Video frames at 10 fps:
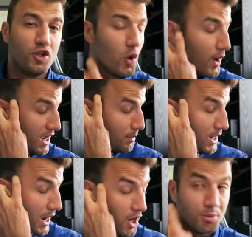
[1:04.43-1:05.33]
no API
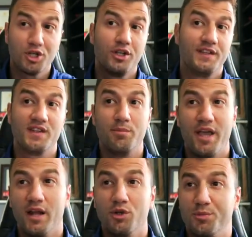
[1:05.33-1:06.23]
option. It's in
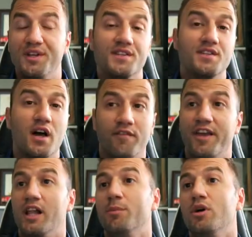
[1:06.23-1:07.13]
beta, which means it's not
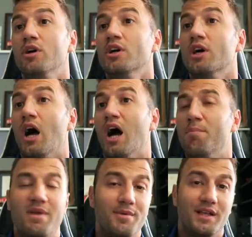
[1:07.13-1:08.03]
available.
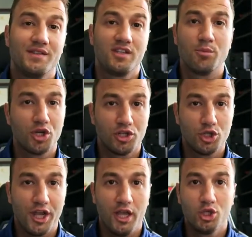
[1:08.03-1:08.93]
Um, maybe that's subject to
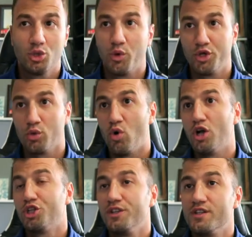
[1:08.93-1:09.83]
change when you're
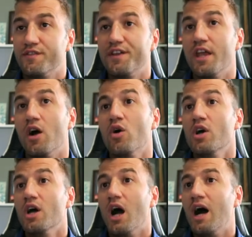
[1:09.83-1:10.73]
watching this video.
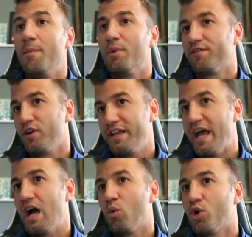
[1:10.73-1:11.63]
Um, but for
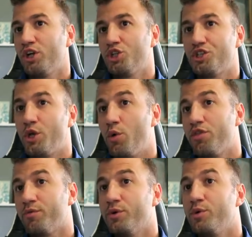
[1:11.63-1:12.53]
now, we're gonna just go
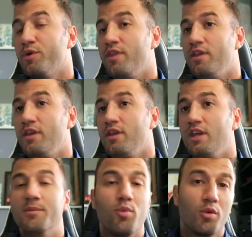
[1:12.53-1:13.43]
through
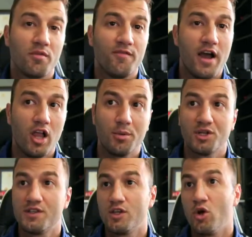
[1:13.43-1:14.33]
the import from file
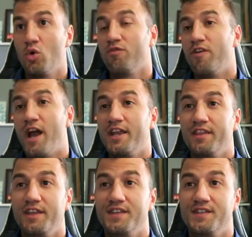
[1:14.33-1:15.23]
option. So finding
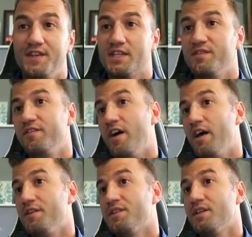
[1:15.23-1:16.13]
the CSV
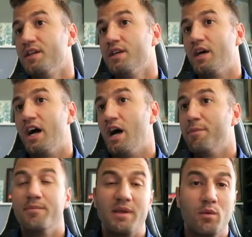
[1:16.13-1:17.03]
files,
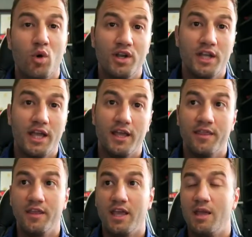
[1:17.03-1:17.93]
um, and maybe one day
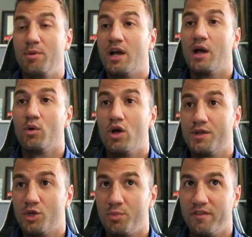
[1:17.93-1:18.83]
the API will
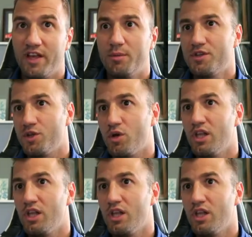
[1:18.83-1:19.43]
also be available. So